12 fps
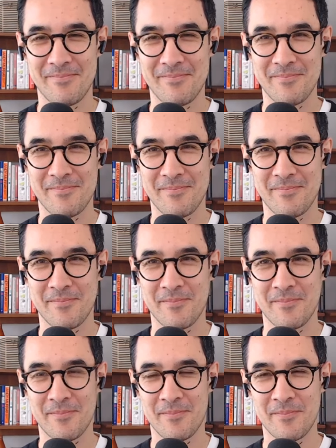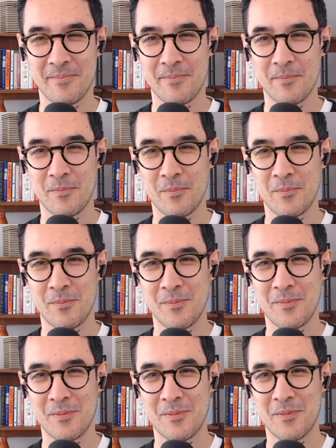
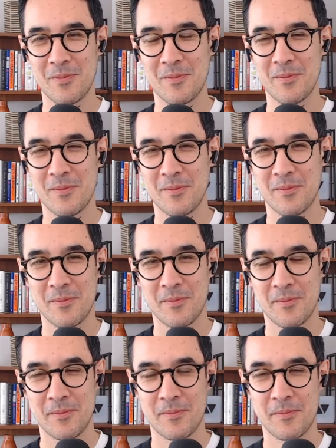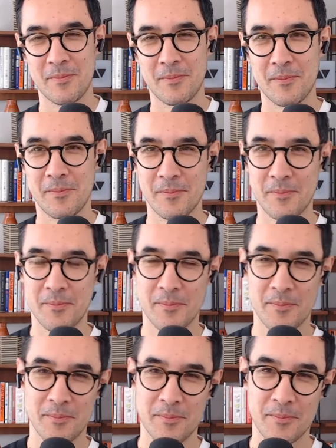
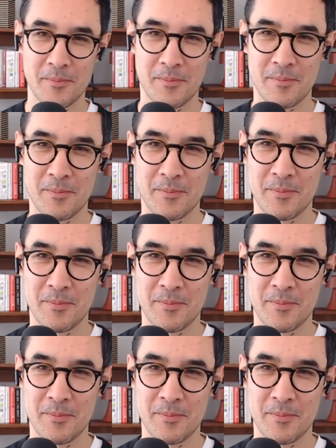This person isn't speaking.